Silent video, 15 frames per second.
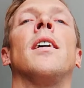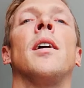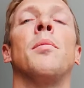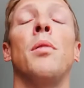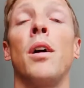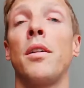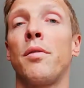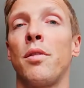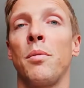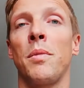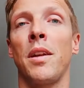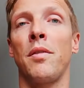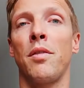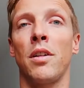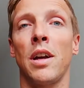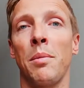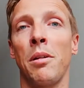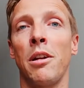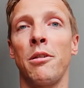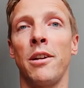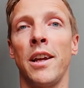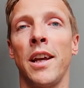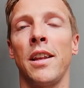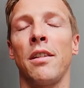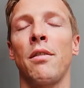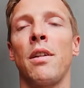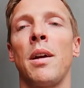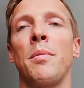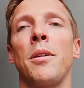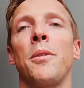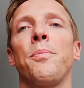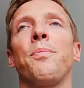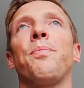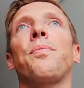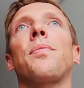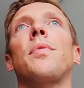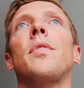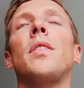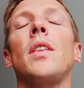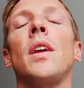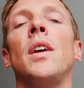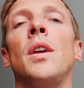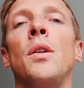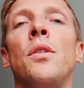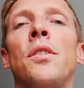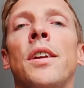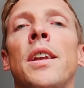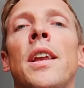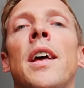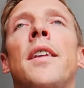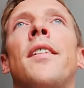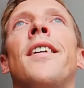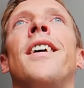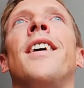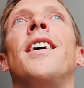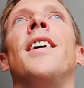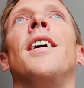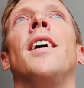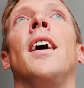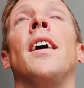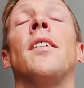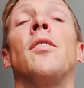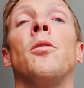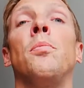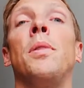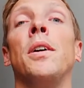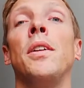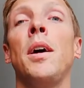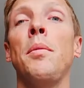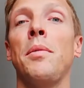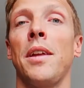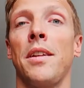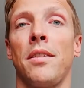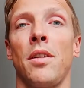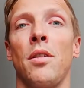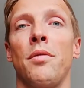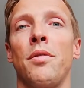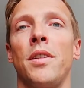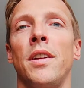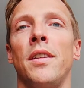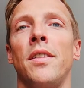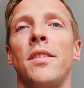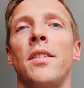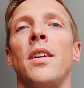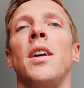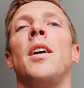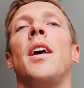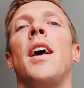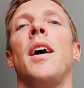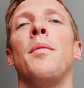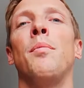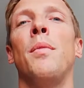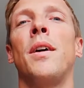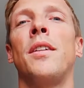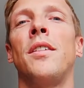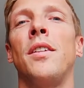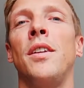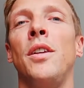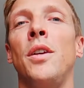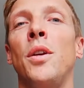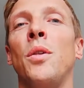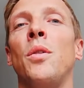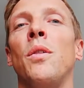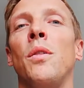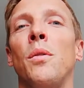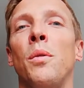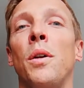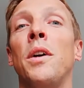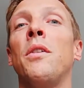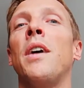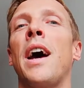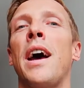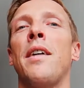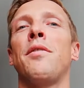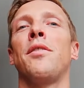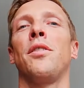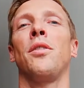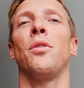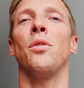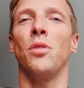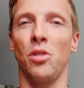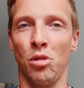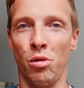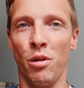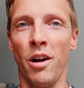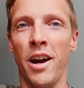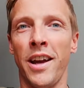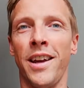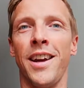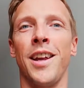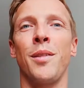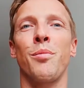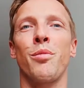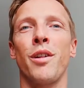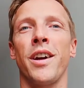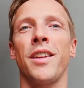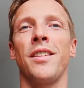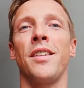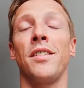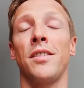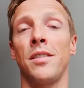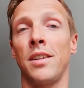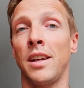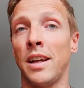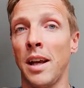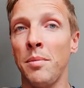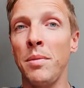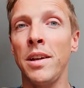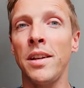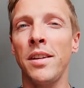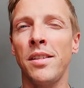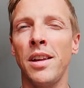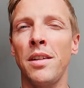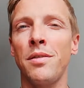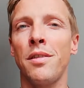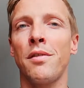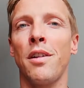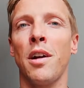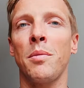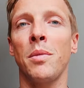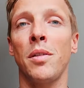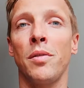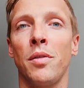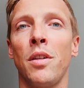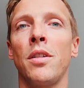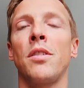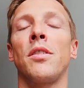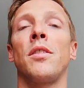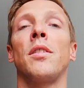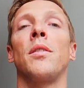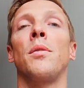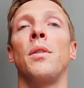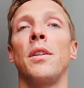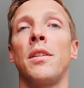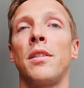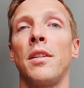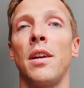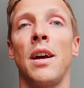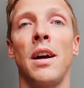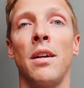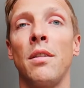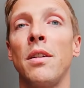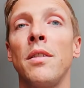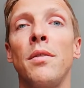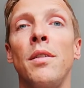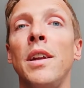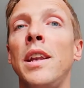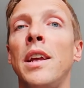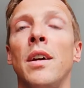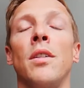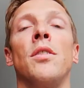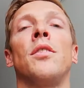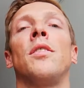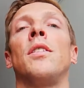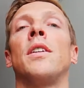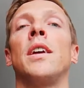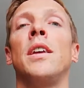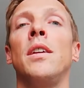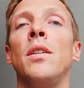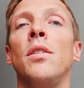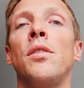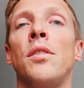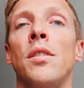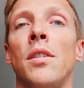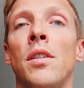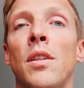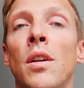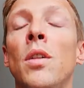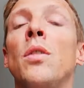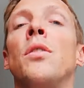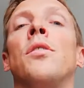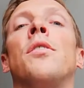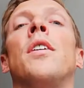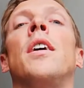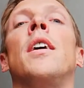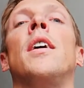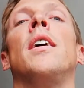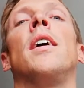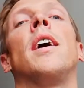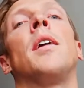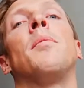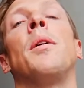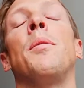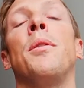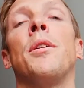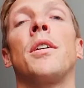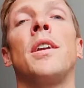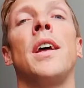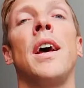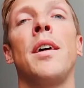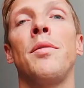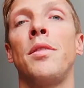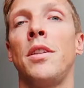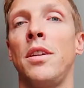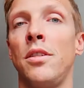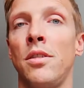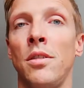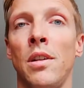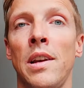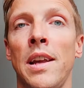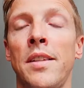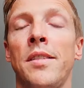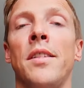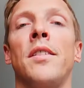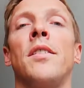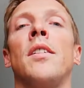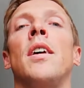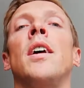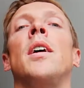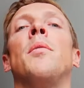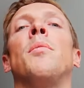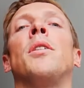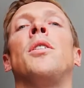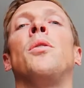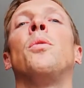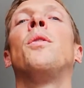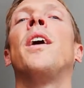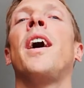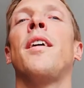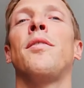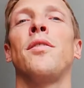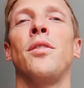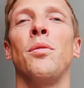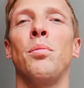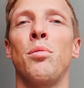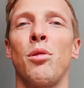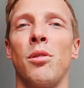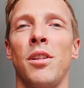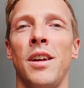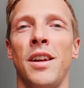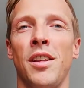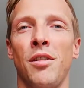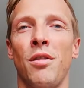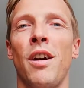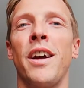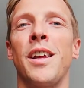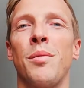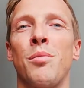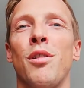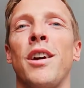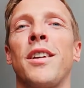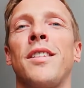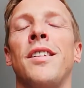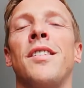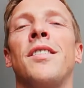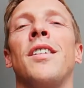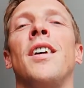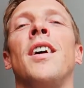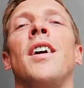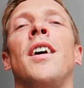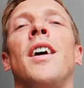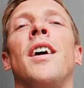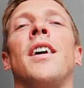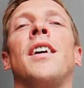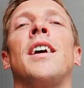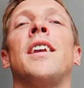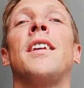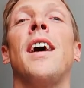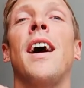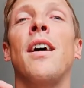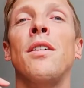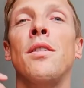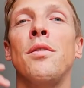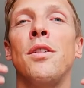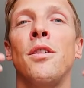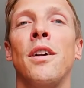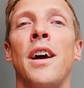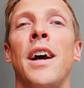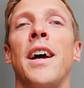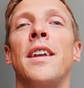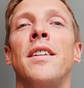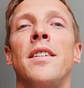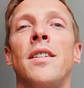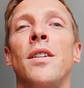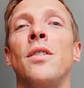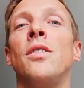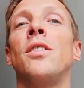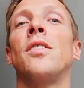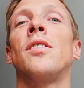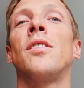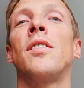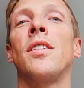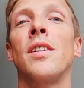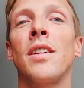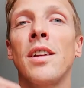apart from that vocabulary and grammar, using that to build up that confidence. But you will have to try and practice. It can be in a safe environment first with our videos. You can use those, and maybe you're going to have additional lessons, but you will have to try and practice. Get it out of your head. Don't just